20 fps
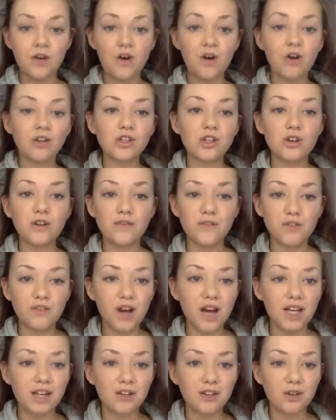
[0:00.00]
Also, if you've
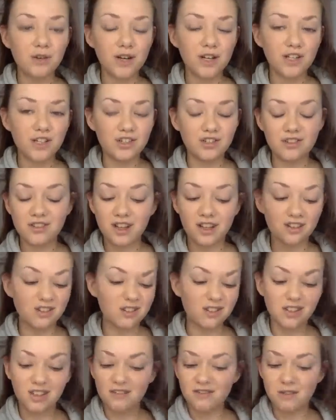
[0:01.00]
got any other questions, then
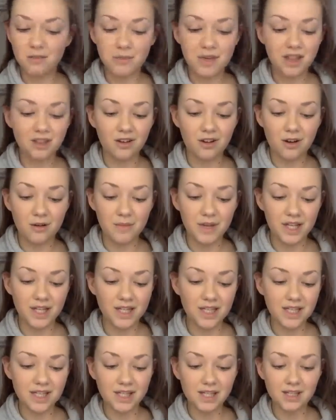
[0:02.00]
just leave them in the
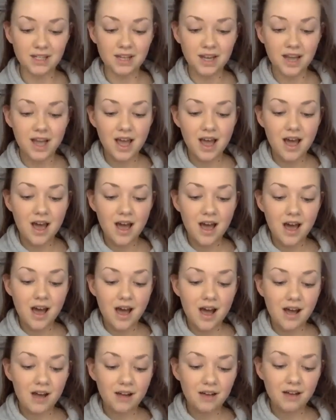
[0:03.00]
comments
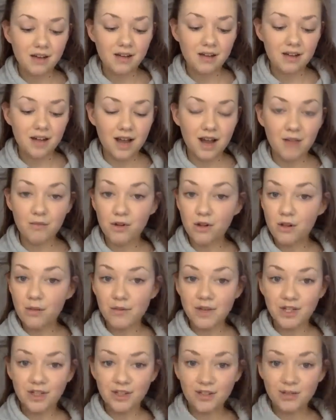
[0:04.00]
and I will
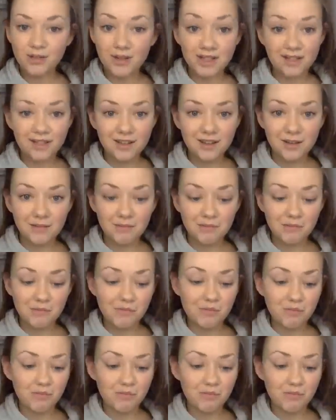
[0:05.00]
make sure to answer them.